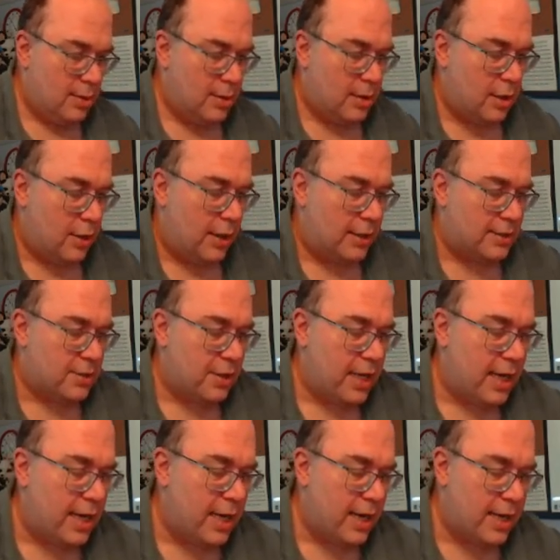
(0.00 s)
All right, so the
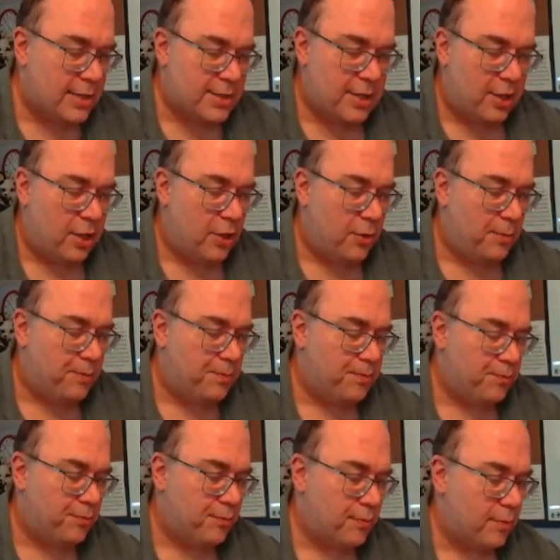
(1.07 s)
AI gets to go.
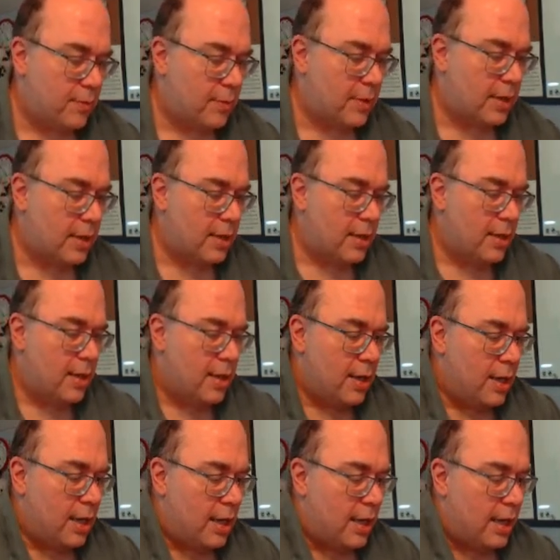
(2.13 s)

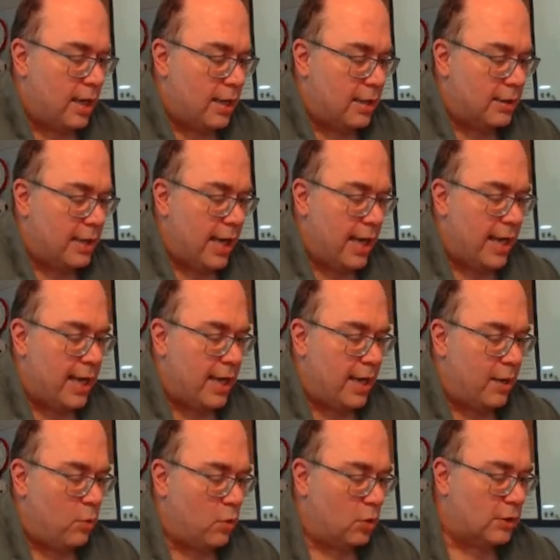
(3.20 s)
Uh, the AI
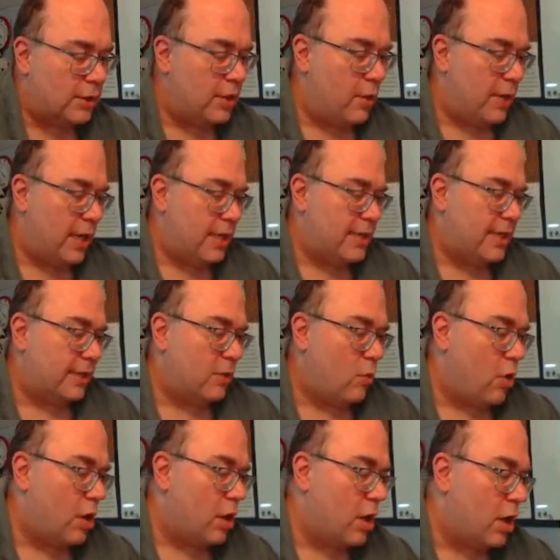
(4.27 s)
will go ahead and take the
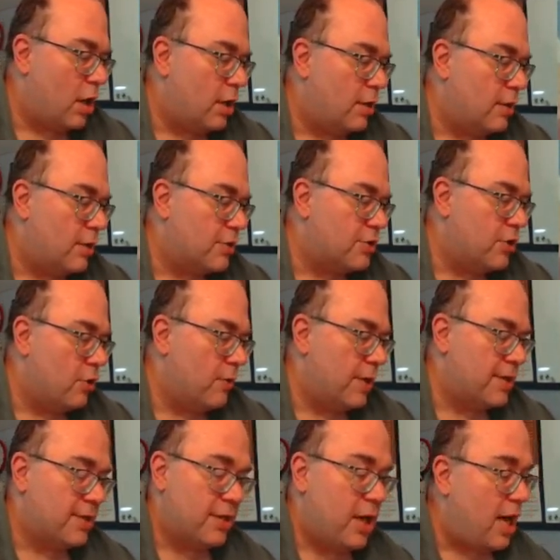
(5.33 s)
water card. There's no
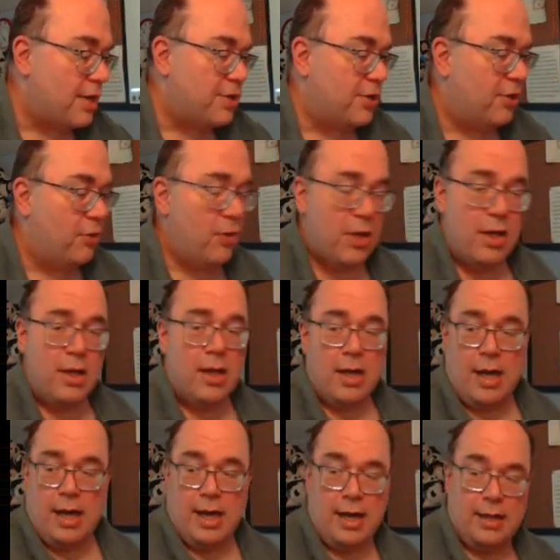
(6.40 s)
reason not to.
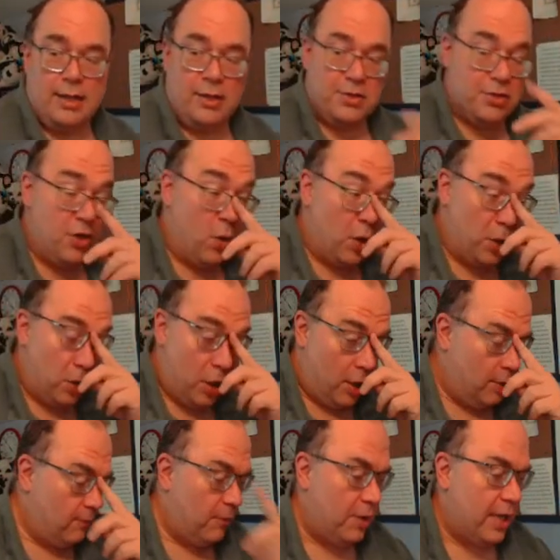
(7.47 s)
Uh, there's no other
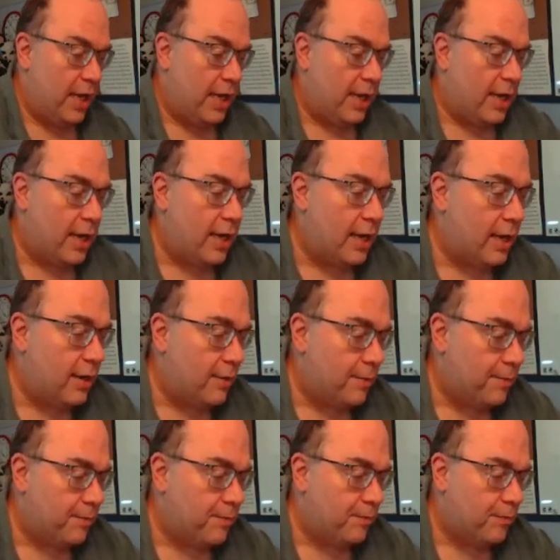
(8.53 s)
card for the AI.
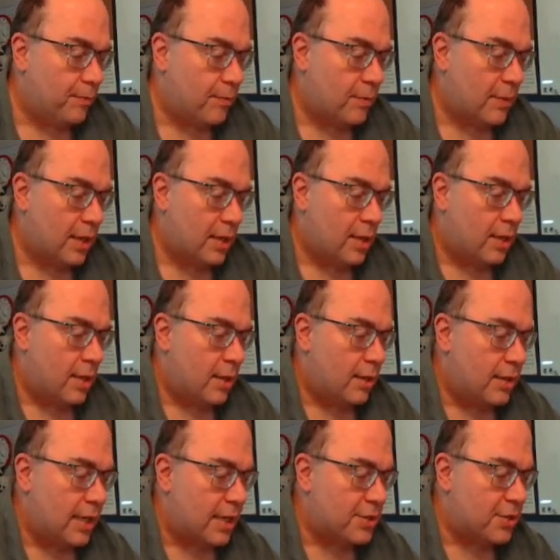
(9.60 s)

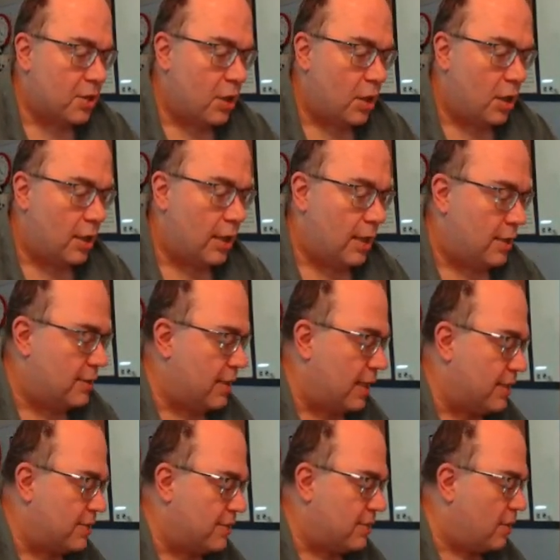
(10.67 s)
Next card is a
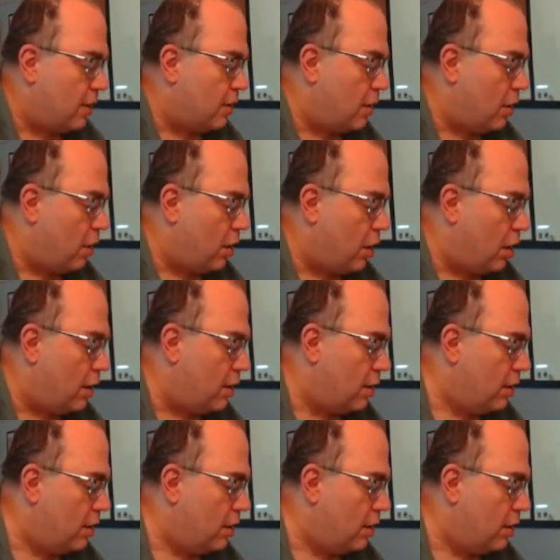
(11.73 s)
sun card.